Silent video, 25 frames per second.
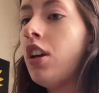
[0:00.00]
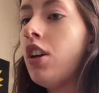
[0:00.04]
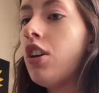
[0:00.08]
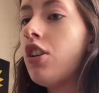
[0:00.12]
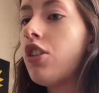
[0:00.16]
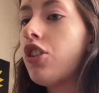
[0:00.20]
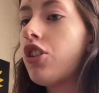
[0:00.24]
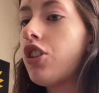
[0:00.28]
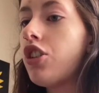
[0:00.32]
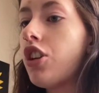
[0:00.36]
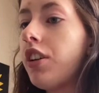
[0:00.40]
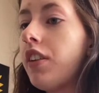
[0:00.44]

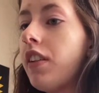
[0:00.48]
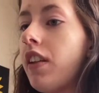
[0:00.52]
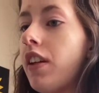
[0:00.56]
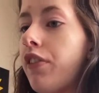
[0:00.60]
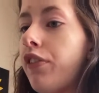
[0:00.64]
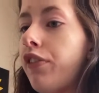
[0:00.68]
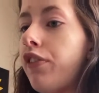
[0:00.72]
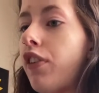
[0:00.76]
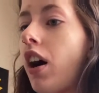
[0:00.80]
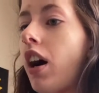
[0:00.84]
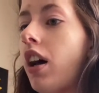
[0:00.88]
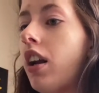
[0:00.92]
Shirley
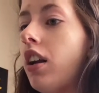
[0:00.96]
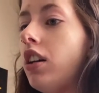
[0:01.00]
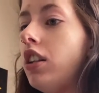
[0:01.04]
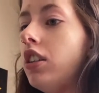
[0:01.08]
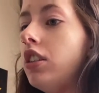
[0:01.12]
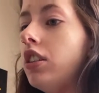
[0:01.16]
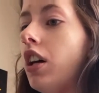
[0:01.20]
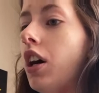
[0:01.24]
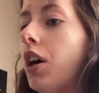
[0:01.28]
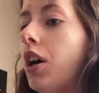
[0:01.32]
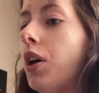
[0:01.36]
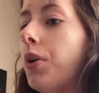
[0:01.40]
fought
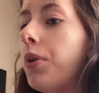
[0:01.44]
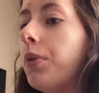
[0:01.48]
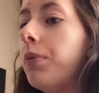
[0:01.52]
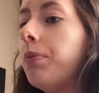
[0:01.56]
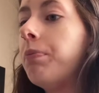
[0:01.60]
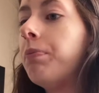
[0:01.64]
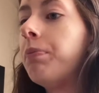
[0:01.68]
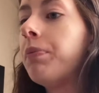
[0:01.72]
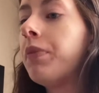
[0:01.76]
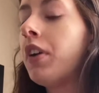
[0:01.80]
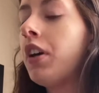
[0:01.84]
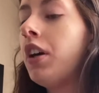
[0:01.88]

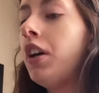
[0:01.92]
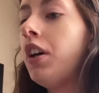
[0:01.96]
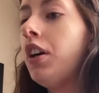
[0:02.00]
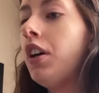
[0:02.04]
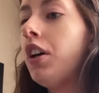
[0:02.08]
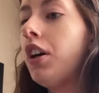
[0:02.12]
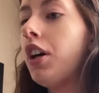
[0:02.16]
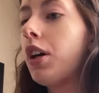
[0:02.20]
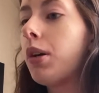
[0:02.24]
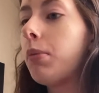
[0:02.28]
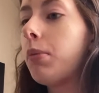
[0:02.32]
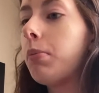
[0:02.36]
alone.
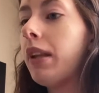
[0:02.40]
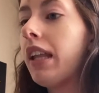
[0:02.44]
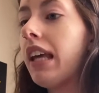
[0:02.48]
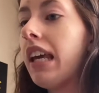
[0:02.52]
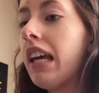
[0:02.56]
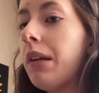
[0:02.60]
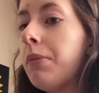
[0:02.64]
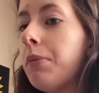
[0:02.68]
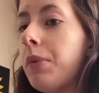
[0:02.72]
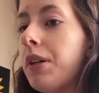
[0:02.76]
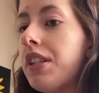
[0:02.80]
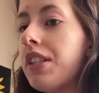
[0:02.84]
Her
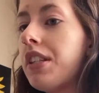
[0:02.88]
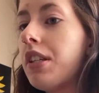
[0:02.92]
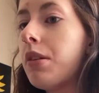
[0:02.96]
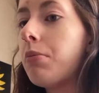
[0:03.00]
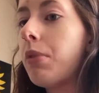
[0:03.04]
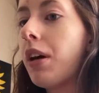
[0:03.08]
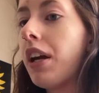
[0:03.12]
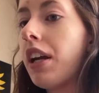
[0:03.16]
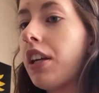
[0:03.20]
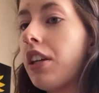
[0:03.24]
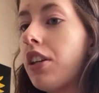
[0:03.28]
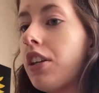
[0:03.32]
plan was to
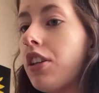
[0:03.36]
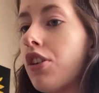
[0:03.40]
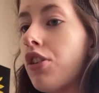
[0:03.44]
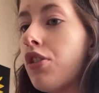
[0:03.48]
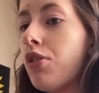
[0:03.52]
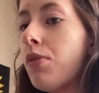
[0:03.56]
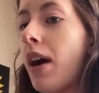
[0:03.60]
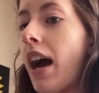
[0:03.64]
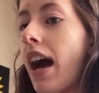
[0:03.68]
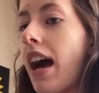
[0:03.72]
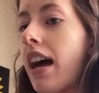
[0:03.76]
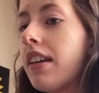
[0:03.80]
bring
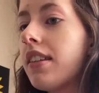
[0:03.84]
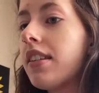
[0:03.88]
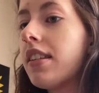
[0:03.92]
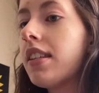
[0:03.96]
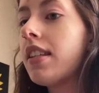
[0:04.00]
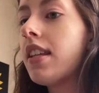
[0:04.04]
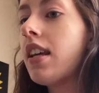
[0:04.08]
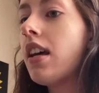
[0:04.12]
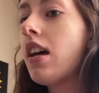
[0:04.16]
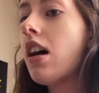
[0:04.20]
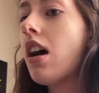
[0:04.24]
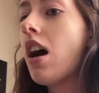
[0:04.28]

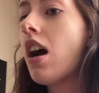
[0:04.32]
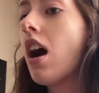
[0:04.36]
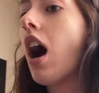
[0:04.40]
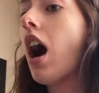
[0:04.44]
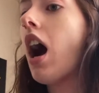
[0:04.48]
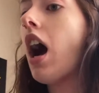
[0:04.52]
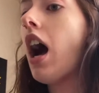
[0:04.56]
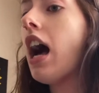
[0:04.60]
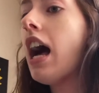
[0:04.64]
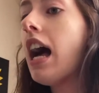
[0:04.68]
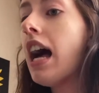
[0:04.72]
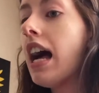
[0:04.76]

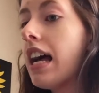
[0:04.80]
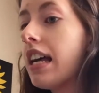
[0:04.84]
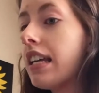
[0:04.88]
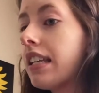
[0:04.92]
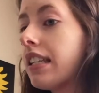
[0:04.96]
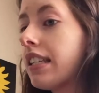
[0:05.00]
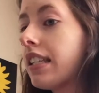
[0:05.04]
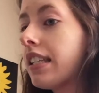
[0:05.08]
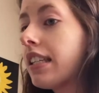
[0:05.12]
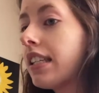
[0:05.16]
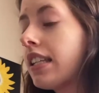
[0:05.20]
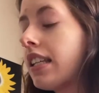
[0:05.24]

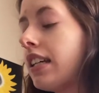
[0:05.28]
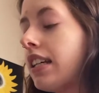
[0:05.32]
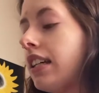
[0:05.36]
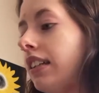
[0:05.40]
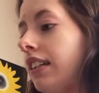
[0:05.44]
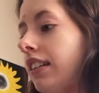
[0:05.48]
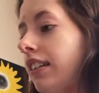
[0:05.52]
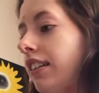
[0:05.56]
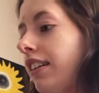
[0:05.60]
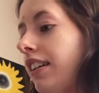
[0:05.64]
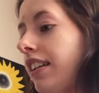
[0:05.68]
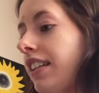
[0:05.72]
us,
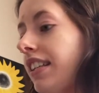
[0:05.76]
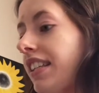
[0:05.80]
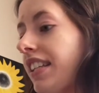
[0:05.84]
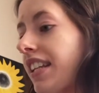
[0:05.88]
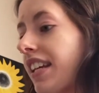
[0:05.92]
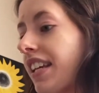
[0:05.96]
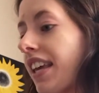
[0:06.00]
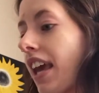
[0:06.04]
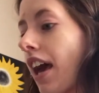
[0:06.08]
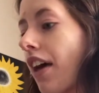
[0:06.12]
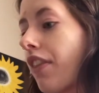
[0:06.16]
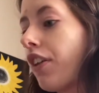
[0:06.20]

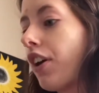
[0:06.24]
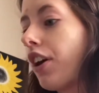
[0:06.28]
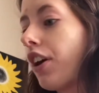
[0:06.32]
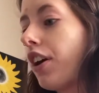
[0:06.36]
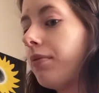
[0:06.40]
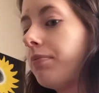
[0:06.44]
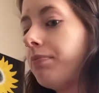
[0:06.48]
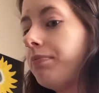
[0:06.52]
together.